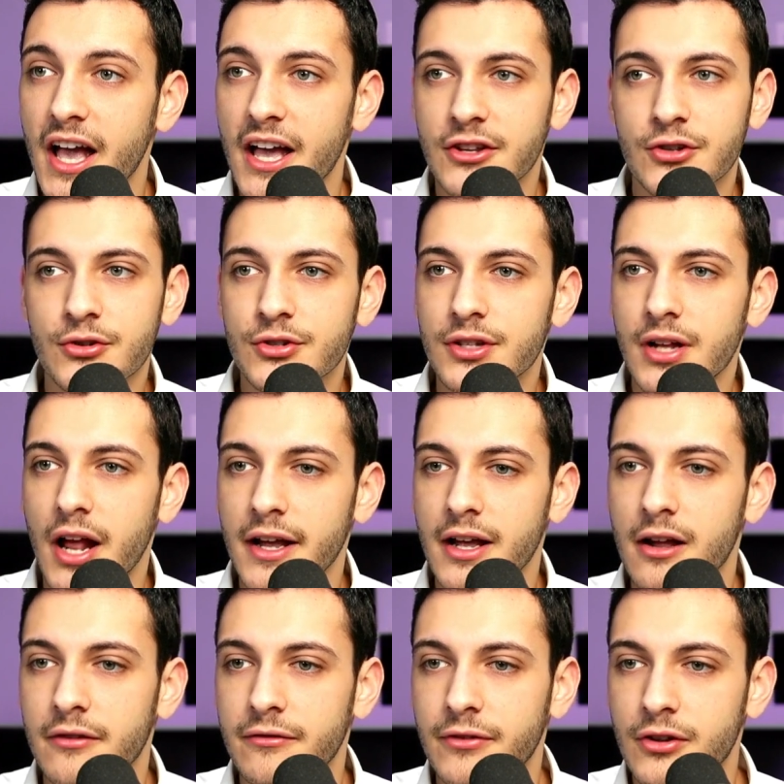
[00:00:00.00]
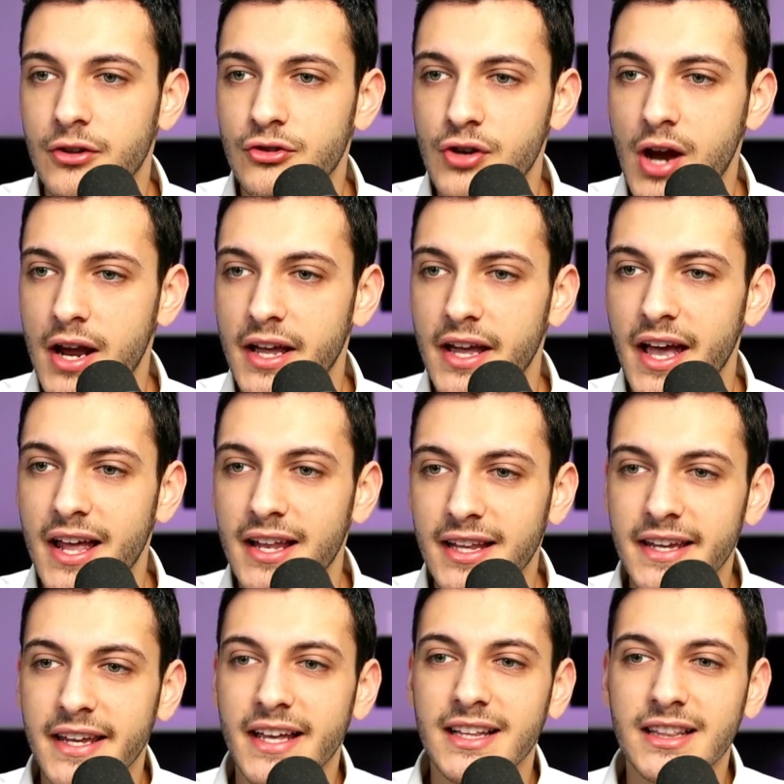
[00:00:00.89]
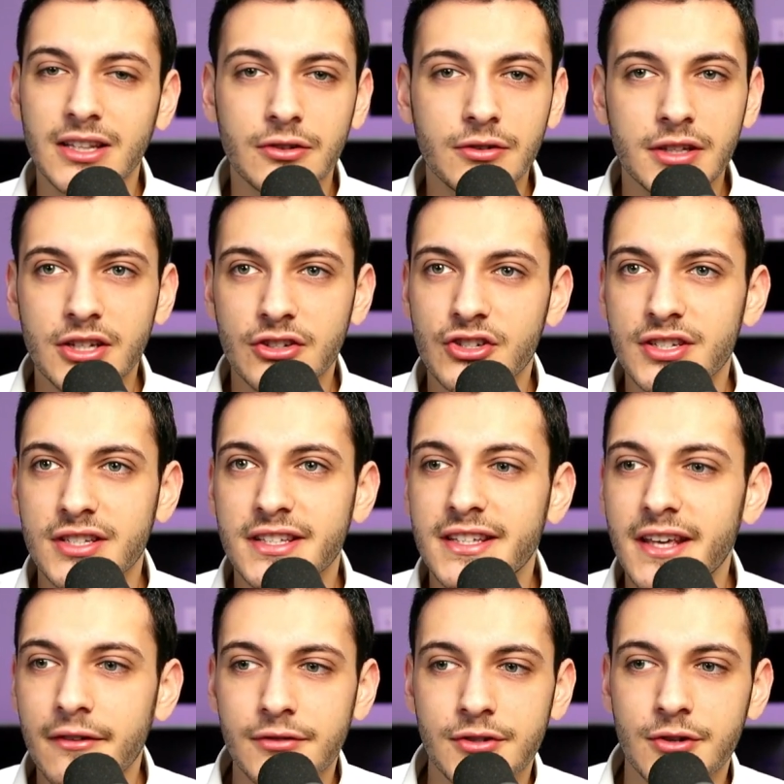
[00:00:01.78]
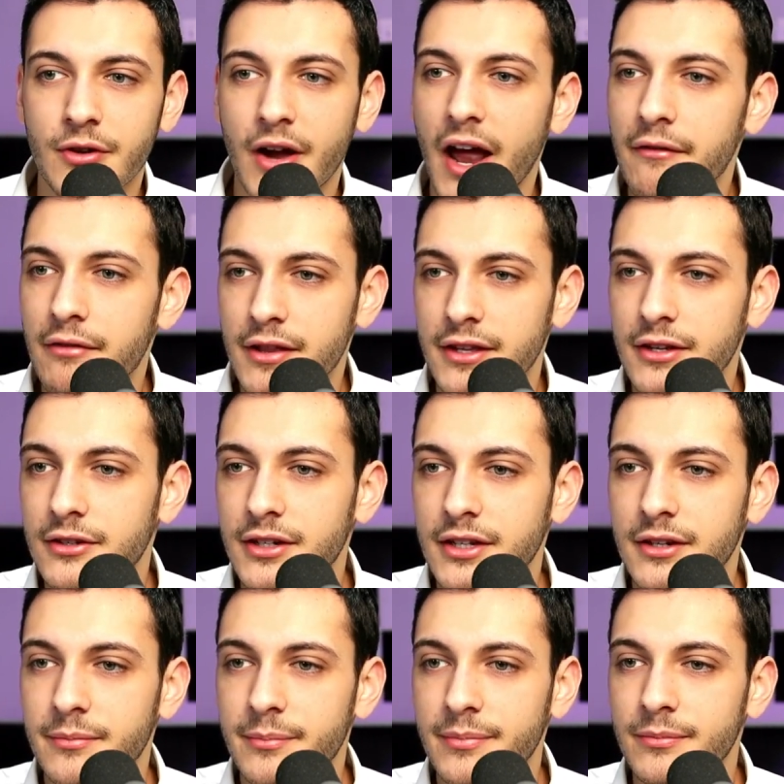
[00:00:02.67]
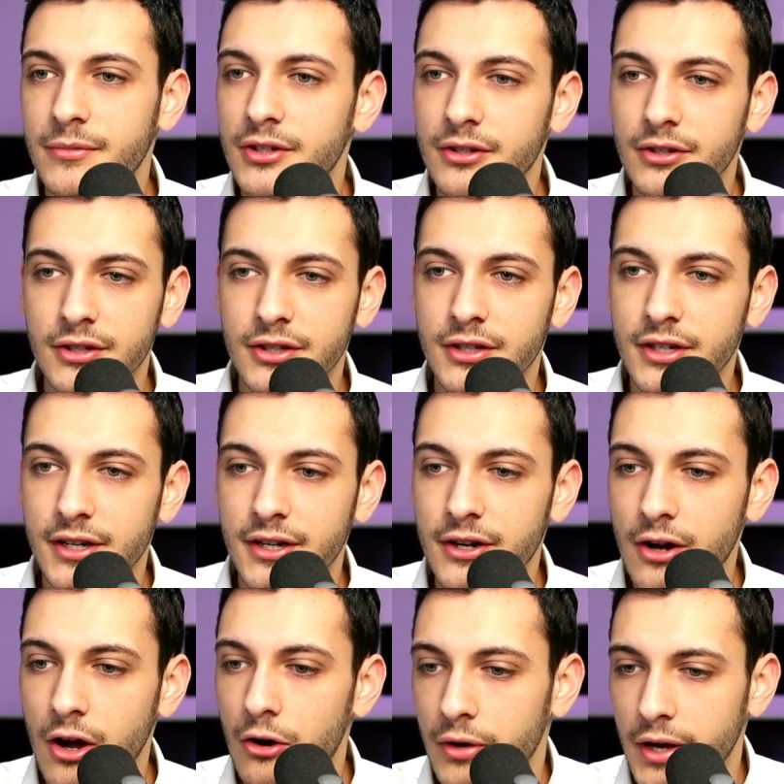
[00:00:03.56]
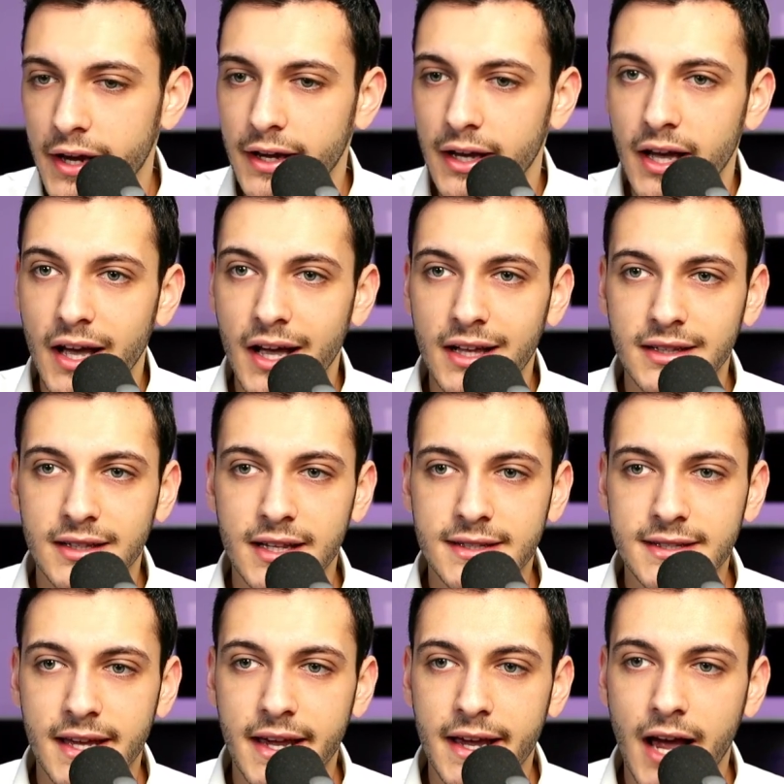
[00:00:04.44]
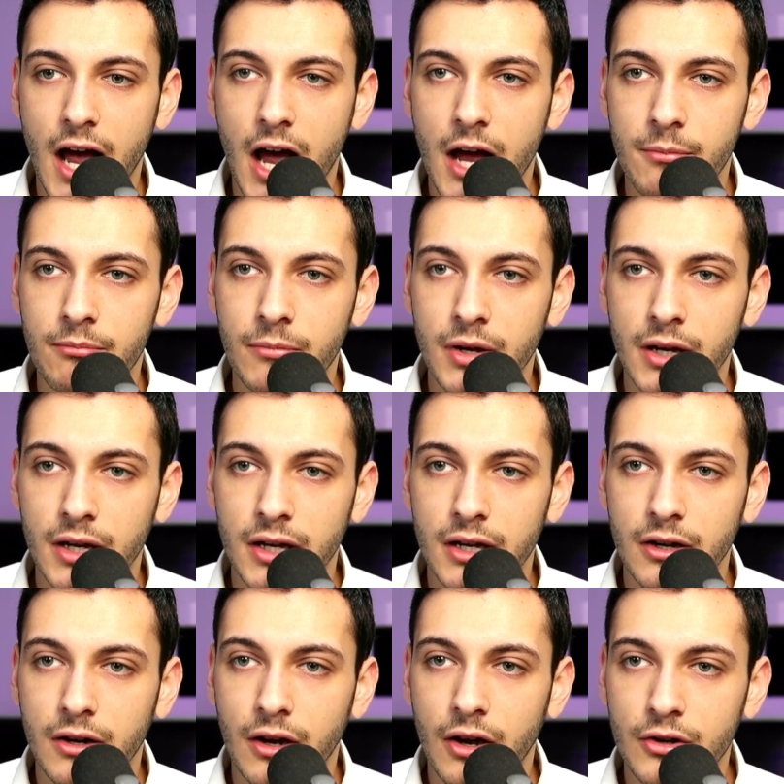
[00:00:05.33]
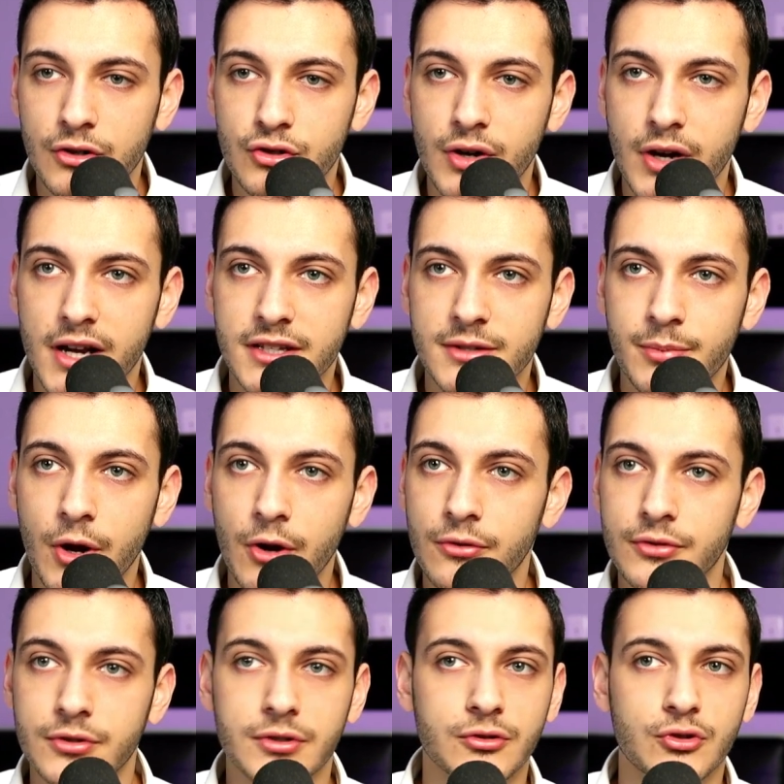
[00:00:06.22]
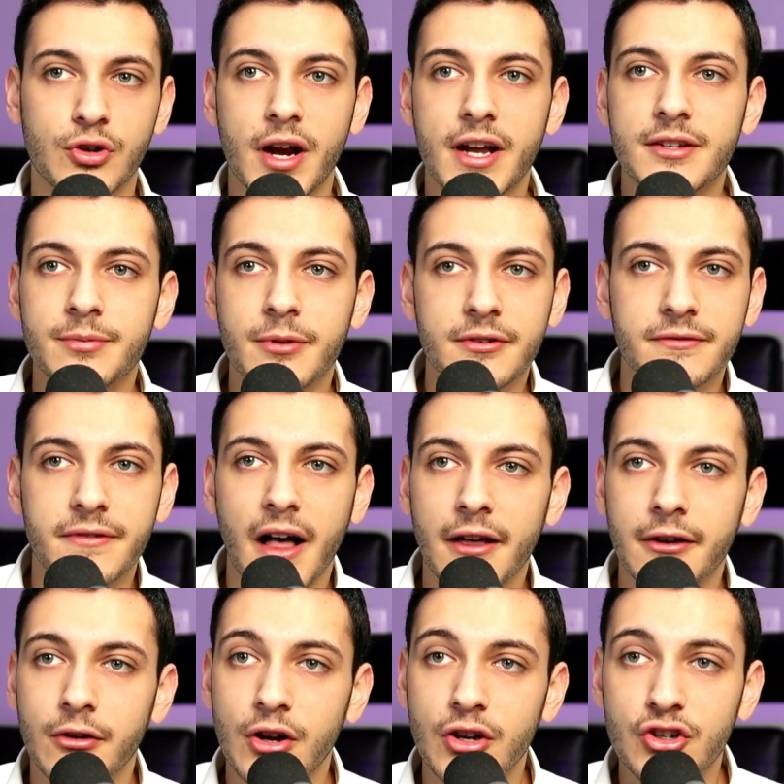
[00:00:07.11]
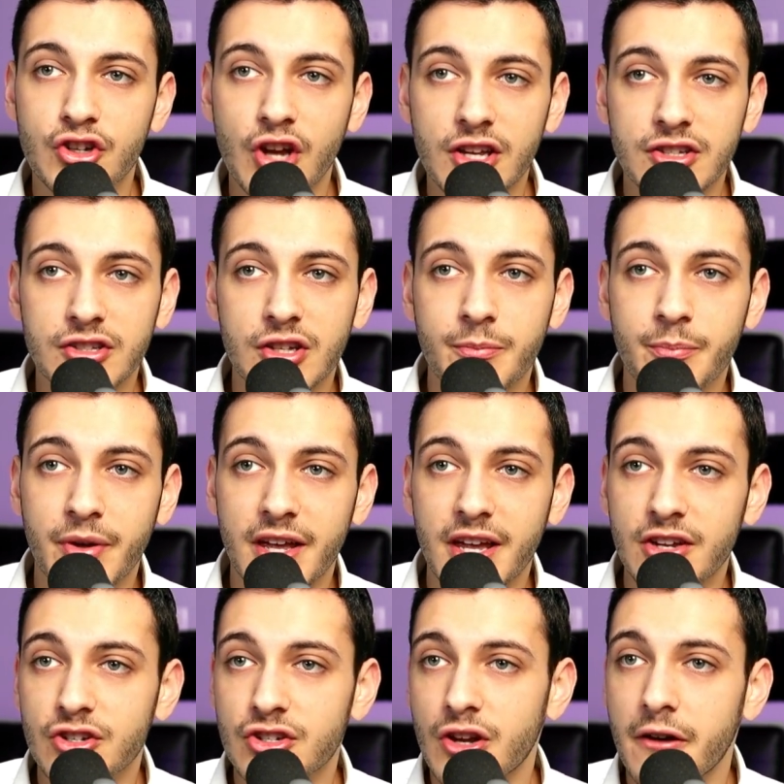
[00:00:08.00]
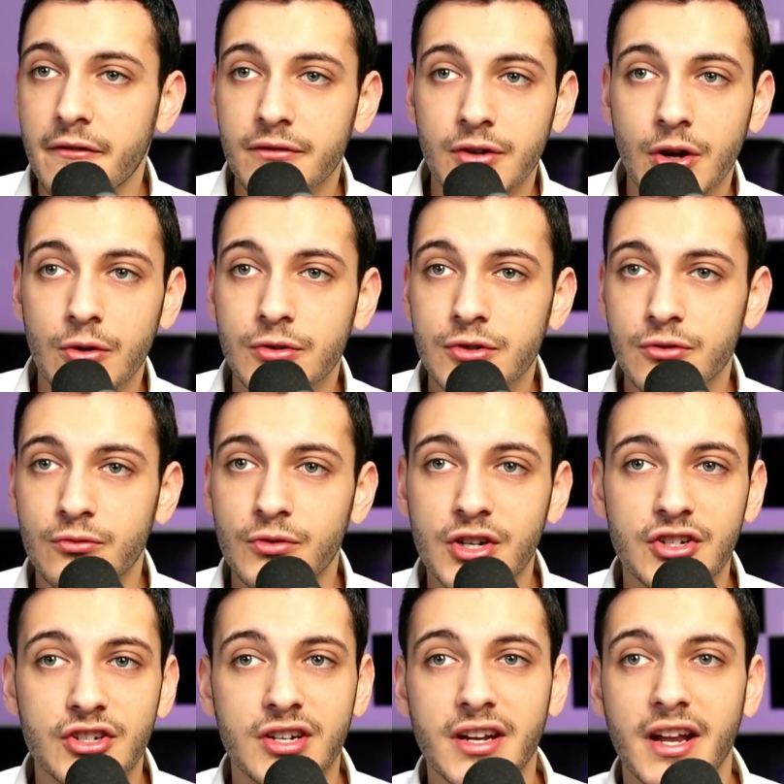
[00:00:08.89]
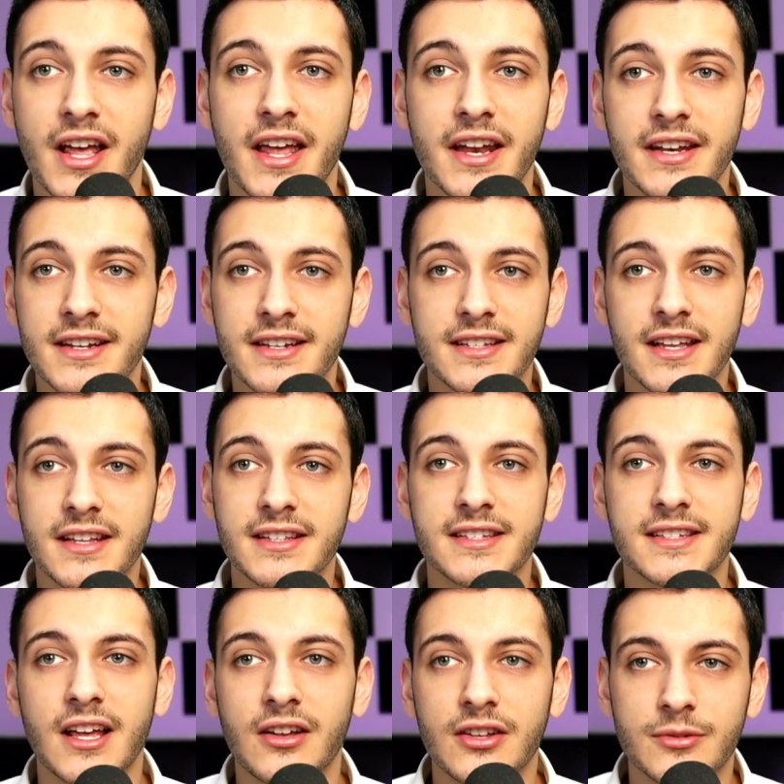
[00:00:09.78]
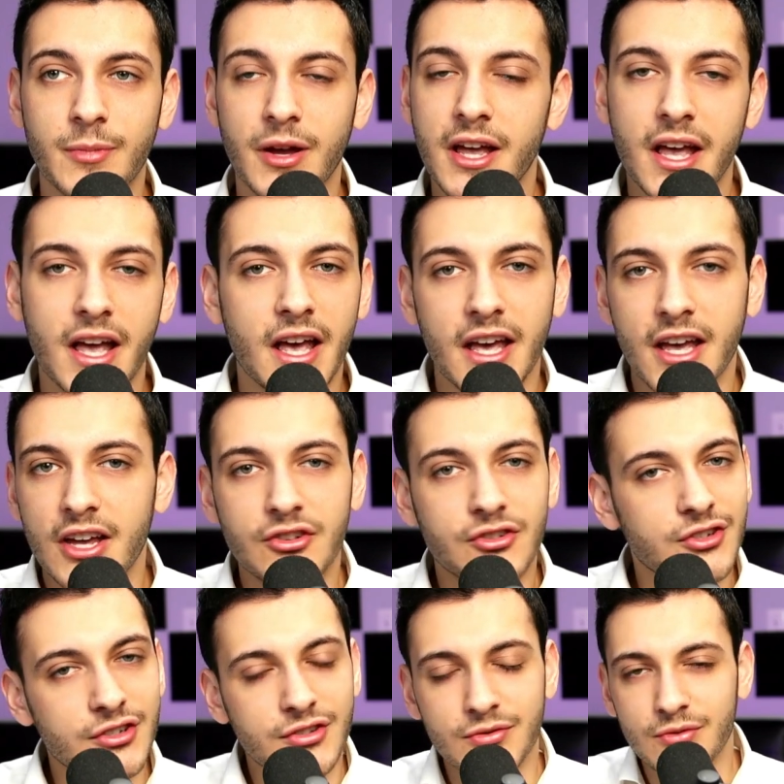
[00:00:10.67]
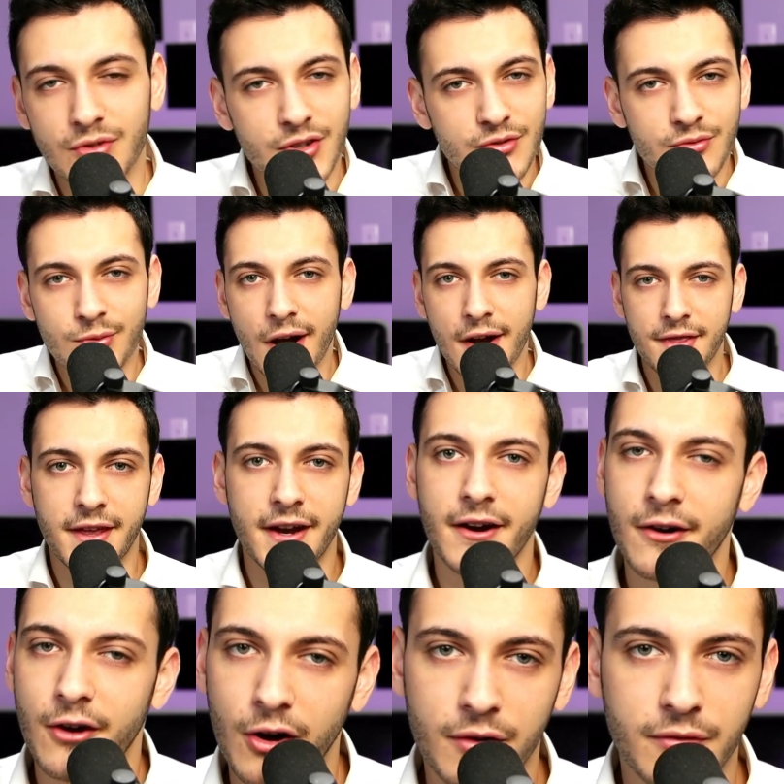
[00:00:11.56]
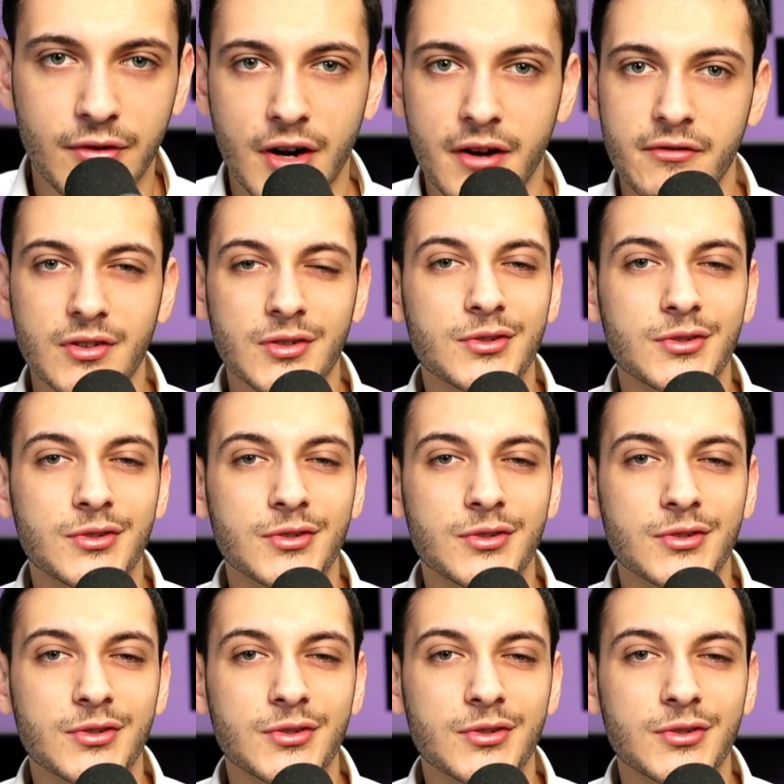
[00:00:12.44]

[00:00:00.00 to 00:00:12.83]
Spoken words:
Choose an icon for the track, and like it literally just gives you everything you need to know. Like, let's say on transpose value, adjust the pitch of notes, region, and cells, but it's right there all in front of you.